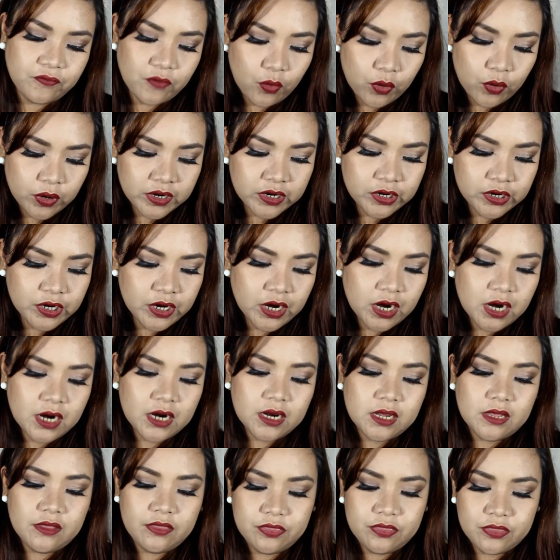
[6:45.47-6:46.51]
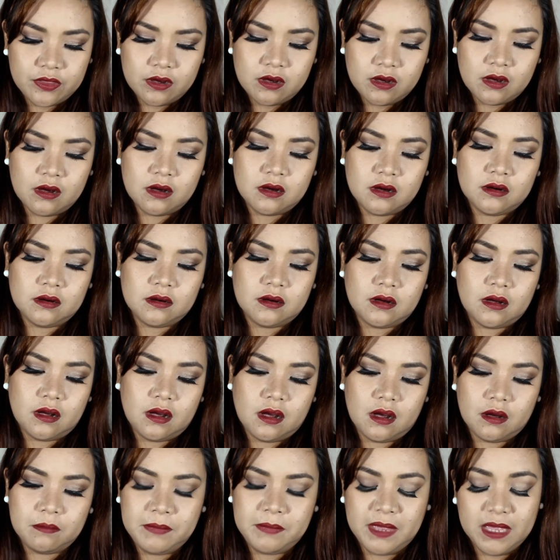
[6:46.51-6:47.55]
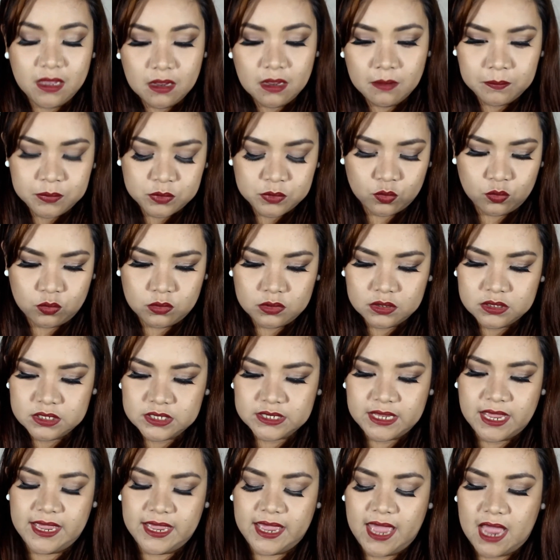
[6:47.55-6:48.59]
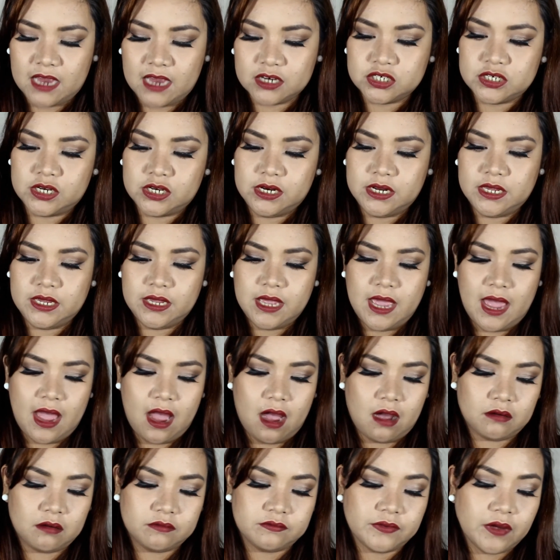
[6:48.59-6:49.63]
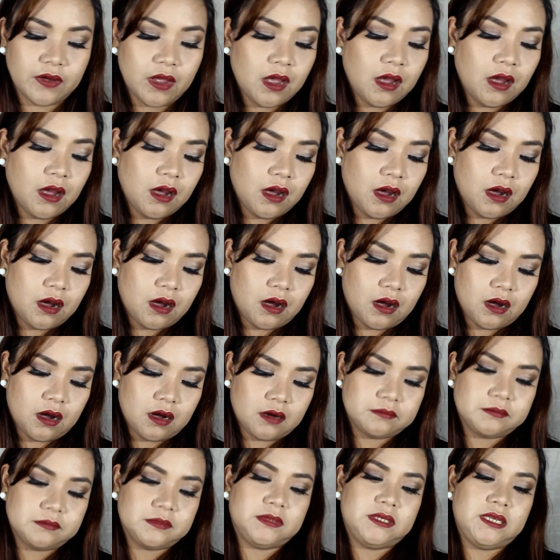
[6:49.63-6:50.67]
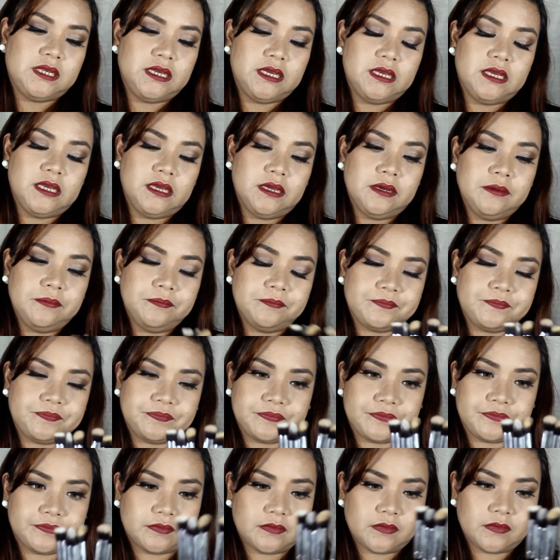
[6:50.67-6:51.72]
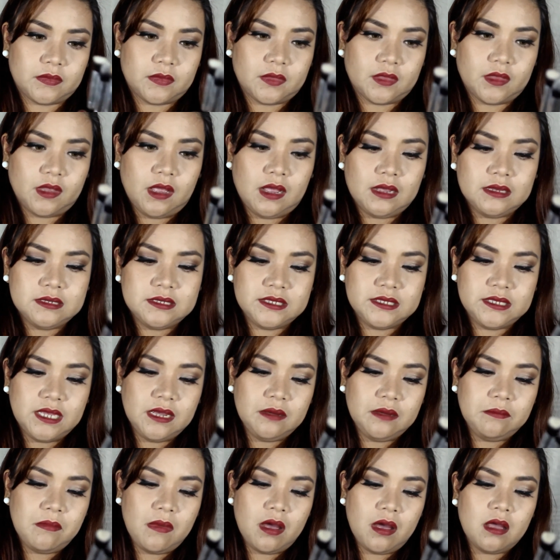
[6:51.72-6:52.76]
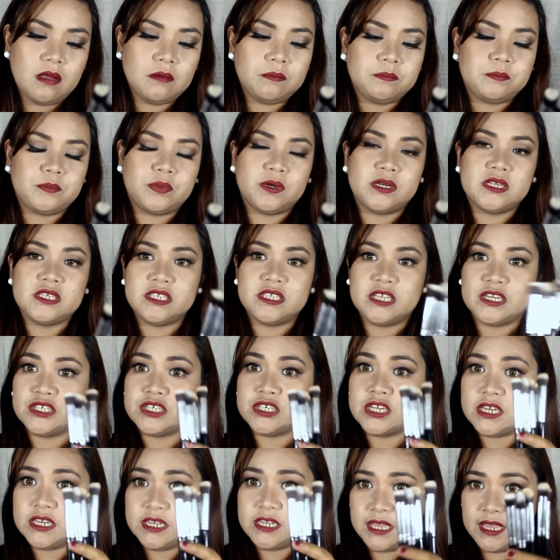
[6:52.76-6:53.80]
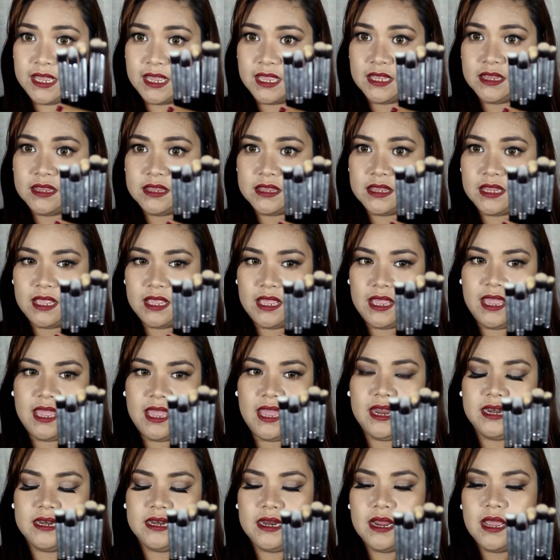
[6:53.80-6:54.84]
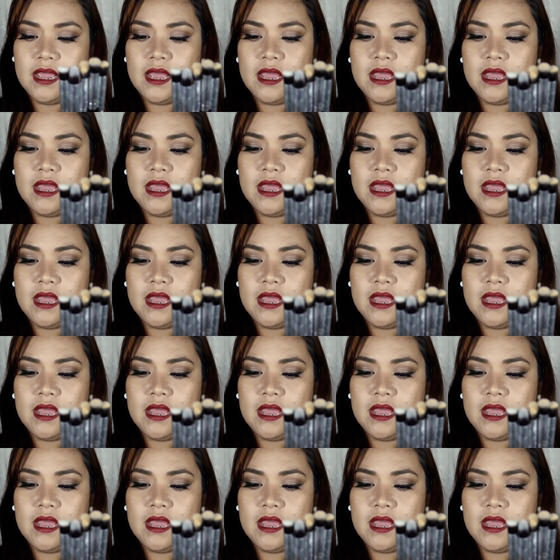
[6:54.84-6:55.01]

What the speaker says: For the makeup tools, I actually have the Sigma Precision Kit, and